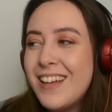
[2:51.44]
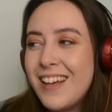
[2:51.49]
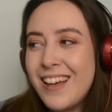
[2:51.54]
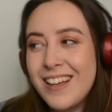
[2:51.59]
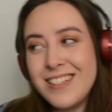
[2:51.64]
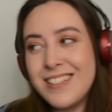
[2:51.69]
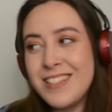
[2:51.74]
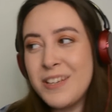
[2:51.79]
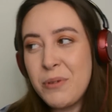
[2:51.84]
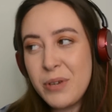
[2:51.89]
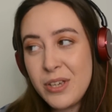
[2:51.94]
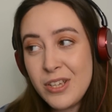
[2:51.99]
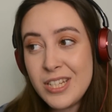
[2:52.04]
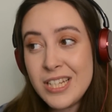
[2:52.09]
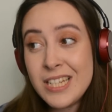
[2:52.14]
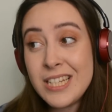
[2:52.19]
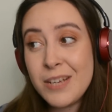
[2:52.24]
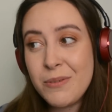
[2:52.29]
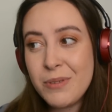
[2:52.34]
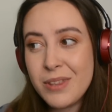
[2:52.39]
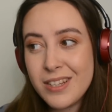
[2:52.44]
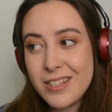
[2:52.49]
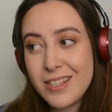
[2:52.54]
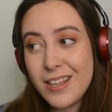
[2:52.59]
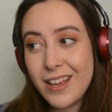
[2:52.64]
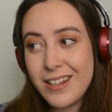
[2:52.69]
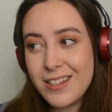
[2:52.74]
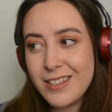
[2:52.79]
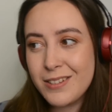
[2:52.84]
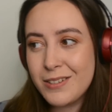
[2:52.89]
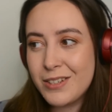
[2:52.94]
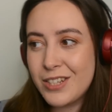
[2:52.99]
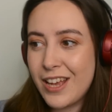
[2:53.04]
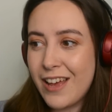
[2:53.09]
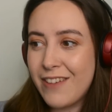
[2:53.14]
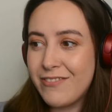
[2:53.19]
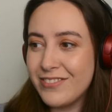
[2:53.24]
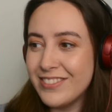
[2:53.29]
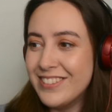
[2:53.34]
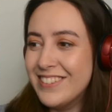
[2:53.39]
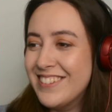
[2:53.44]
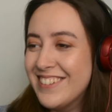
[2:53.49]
I see what you did here with the title, Geoff.